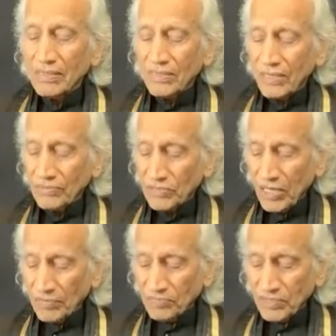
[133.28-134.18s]
you have
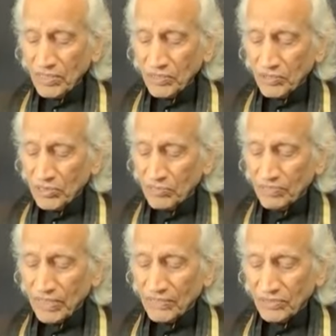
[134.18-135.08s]
dropped into the
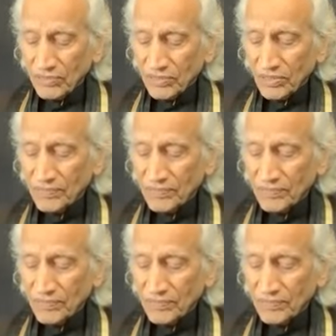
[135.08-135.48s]
present,